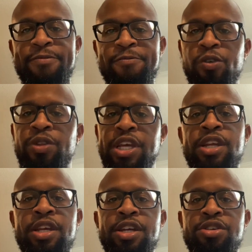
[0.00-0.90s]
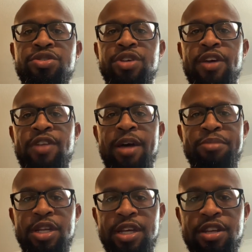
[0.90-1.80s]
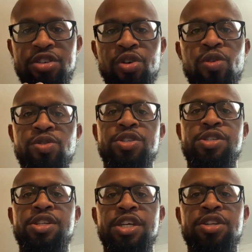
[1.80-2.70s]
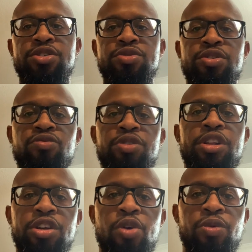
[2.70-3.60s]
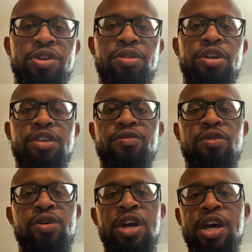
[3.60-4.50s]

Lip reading: fully in the industry, have not been indulged into the industry to really know what they're looking for.